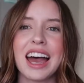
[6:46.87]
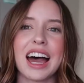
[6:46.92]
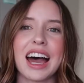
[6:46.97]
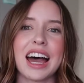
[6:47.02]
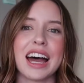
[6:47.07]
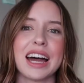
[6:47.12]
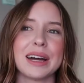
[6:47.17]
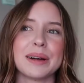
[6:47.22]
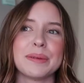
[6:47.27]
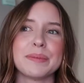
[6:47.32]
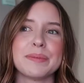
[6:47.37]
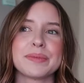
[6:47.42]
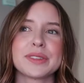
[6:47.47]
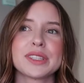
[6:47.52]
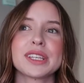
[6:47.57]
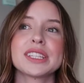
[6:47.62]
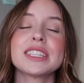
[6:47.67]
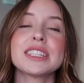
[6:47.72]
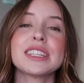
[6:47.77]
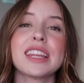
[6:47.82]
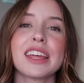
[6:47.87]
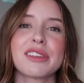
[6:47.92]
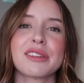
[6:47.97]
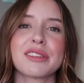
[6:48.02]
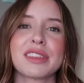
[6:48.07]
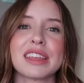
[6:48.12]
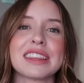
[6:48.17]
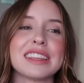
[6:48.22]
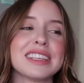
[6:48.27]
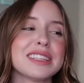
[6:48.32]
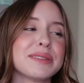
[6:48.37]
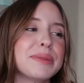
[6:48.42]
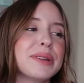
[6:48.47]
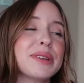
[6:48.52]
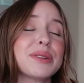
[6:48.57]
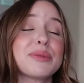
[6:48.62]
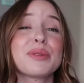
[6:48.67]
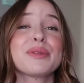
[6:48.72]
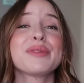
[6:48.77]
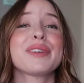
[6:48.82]
So that's another thing. These
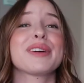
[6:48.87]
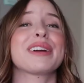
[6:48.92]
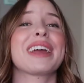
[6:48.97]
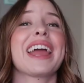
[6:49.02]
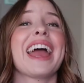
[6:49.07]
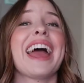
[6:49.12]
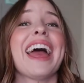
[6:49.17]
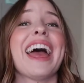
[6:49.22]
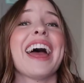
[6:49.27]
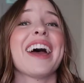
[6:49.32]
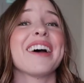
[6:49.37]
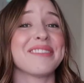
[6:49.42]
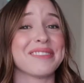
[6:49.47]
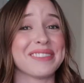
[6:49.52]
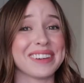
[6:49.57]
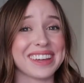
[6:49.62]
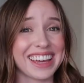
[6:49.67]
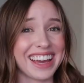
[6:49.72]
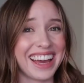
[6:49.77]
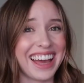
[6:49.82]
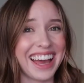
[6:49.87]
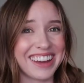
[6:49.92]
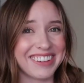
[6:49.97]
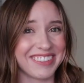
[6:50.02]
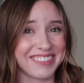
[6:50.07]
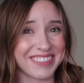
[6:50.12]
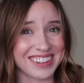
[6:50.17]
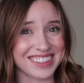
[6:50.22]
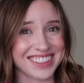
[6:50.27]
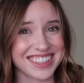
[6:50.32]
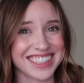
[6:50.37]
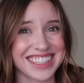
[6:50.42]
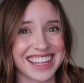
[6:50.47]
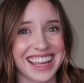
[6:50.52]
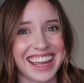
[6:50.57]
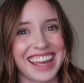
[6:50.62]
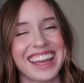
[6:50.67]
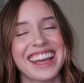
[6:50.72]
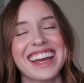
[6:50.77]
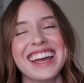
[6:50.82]
meals were very heavy, I will
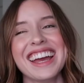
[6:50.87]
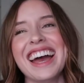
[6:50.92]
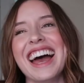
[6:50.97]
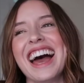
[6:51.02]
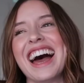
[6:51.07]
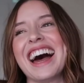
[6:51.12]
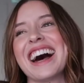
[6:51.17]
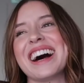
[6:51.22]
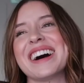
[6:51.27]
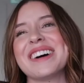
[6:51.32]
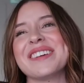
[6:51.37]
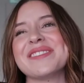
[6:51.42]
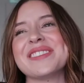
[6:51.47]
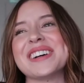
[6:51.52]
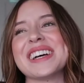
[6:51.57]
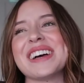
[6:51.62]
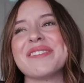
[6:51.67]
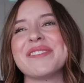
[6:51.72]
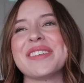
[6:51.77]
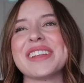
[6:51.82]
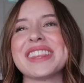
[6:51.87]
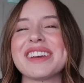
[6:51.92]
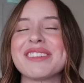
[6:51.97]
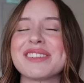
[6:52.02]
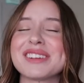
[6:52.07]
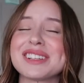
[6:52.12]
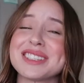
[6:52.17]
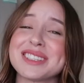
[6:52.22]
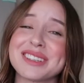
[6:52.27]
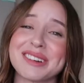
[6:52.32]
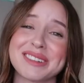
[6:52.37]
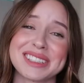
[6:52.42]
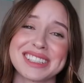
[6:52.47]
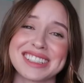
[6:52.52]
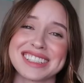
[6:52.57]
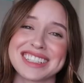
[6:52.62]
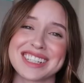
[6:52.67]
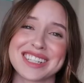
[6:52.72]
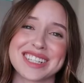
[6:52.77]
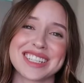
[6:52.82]
say, but they were so
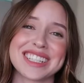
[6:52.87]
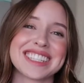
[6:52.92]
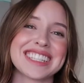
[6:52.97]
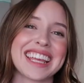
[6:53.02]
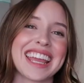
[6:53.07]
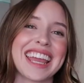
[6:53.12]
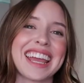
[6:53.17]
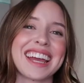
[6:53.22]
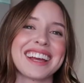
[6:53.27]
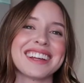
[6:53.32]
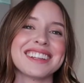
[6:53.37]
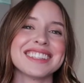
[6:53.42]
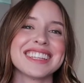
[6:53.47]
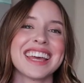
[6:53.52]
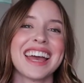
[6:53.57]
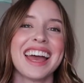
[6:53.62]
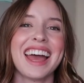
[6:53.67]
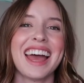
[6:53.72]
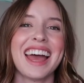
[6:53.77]
delicious. And